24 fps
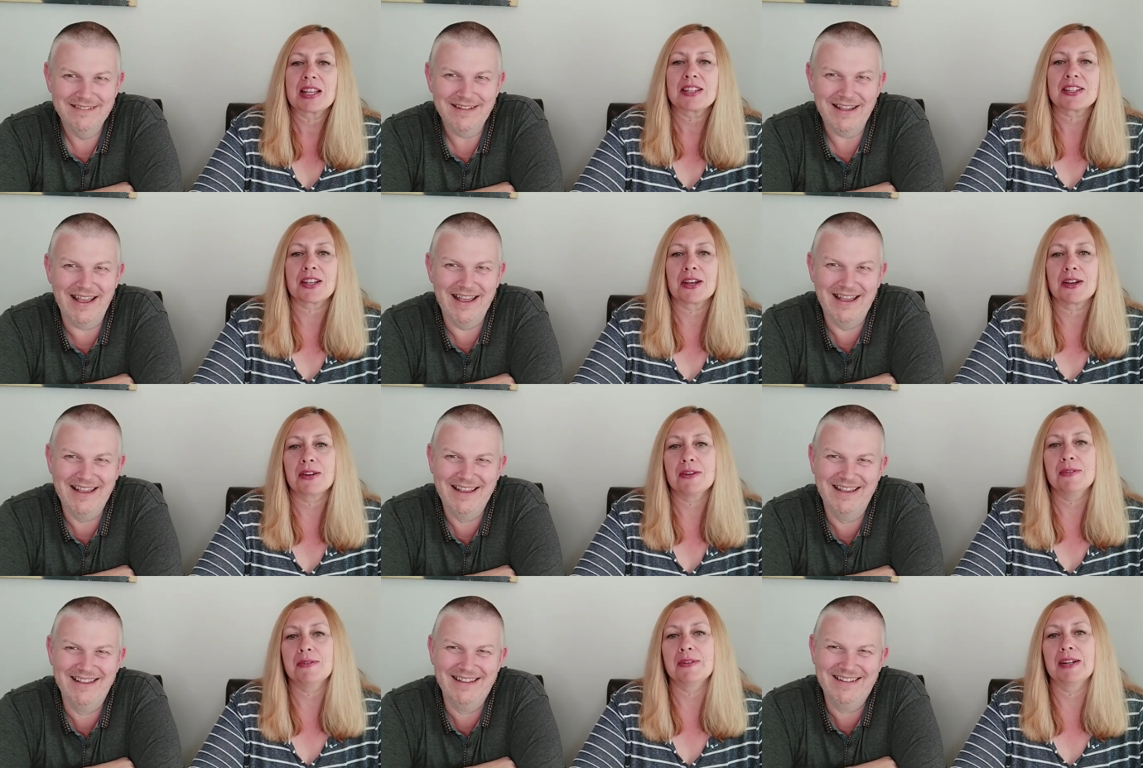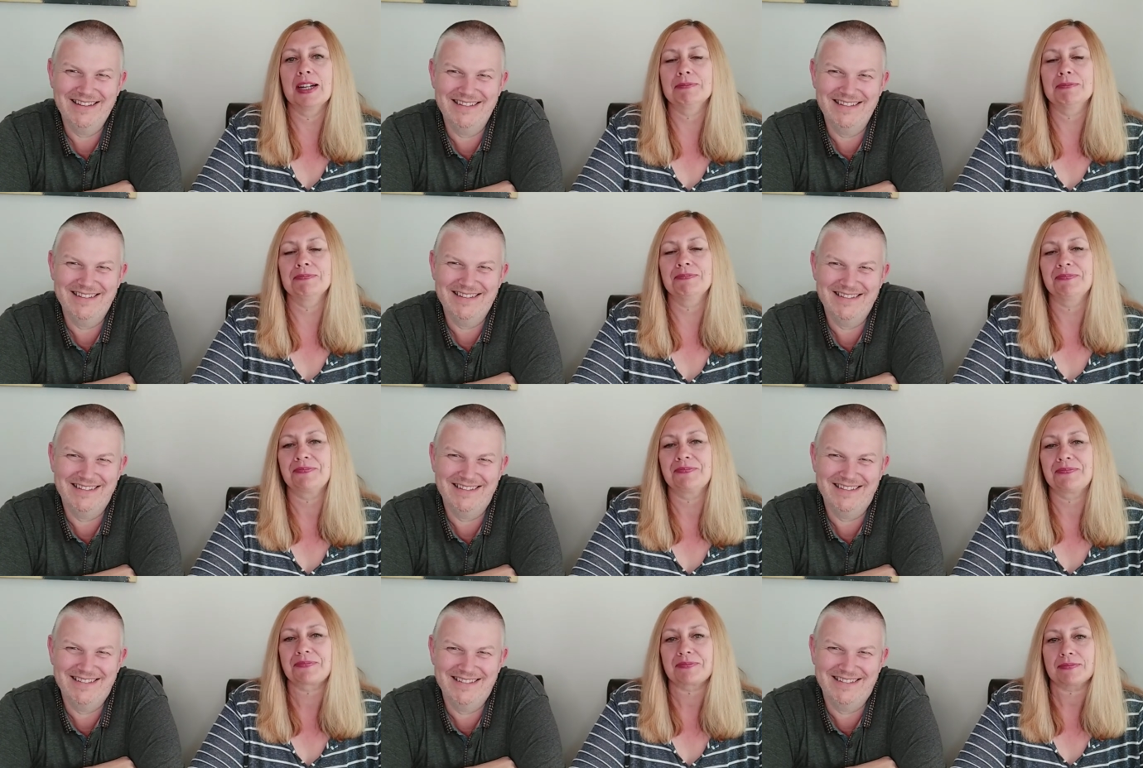Speaker 1: So
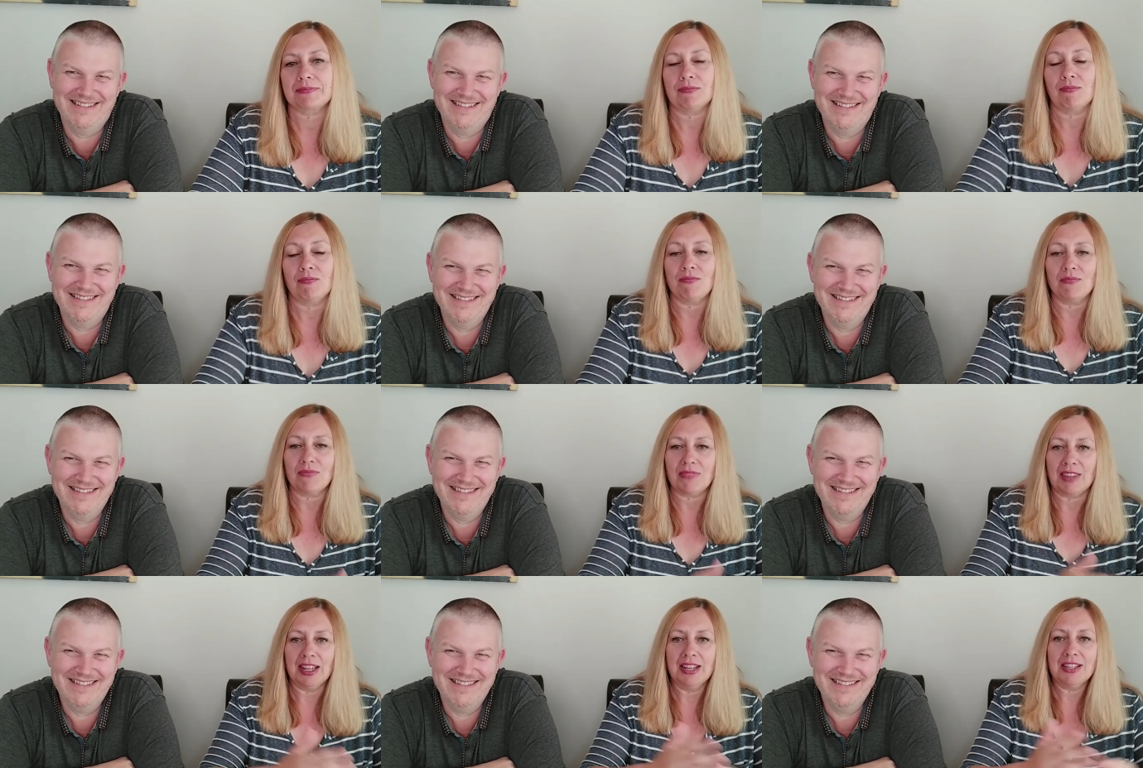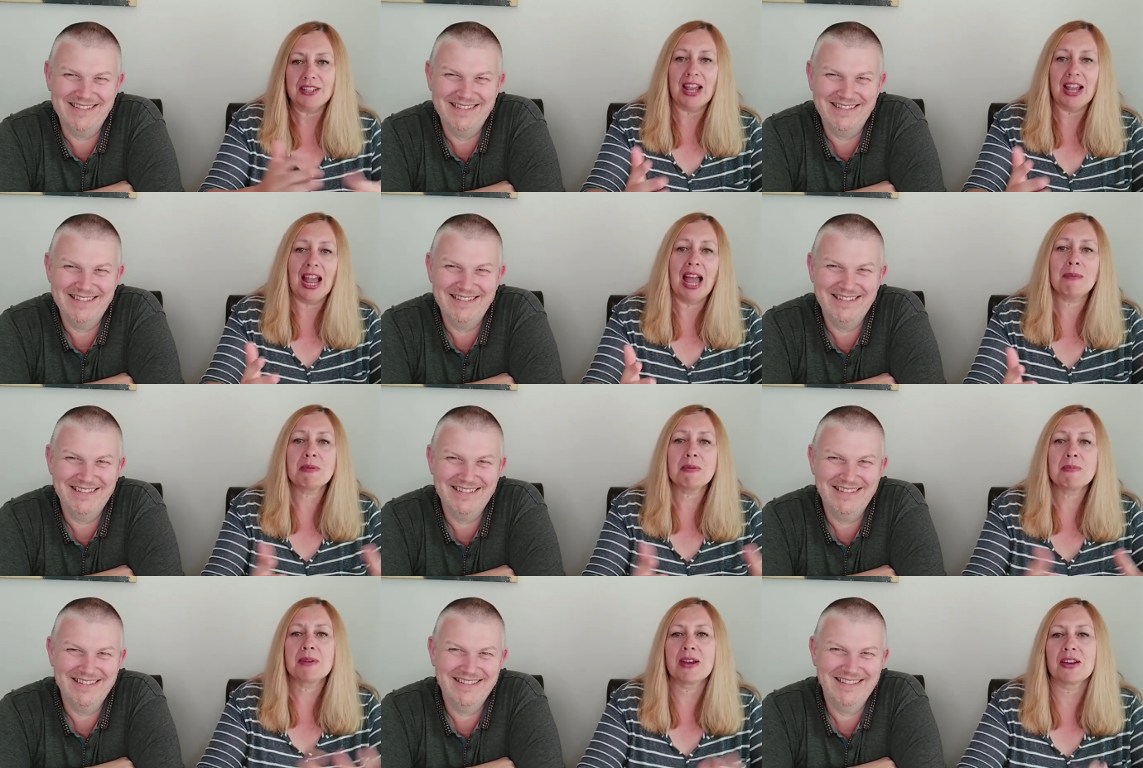um, so
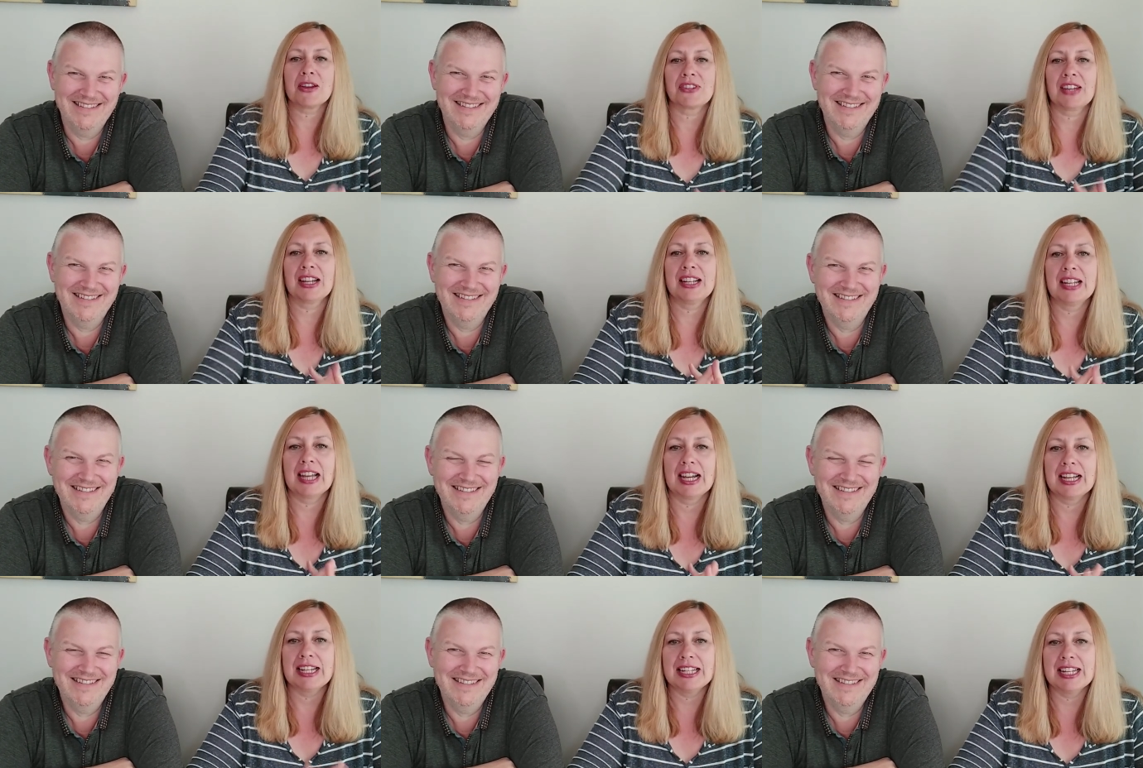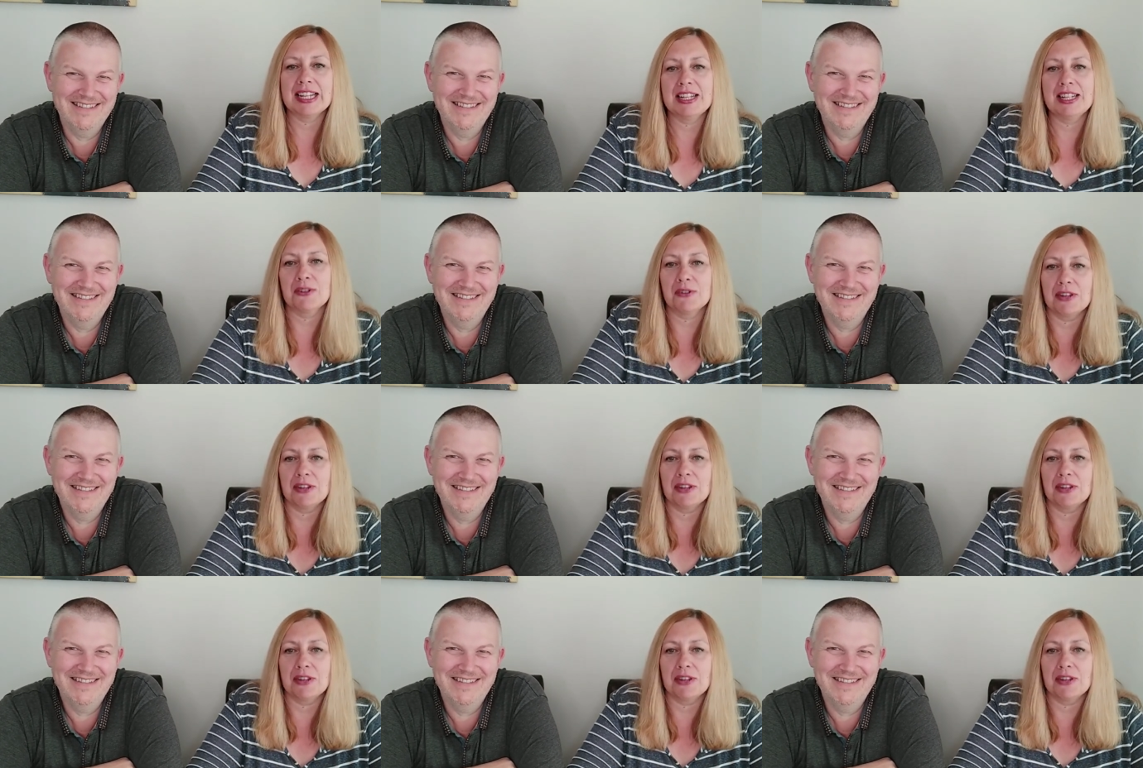happy birthday, Lainey!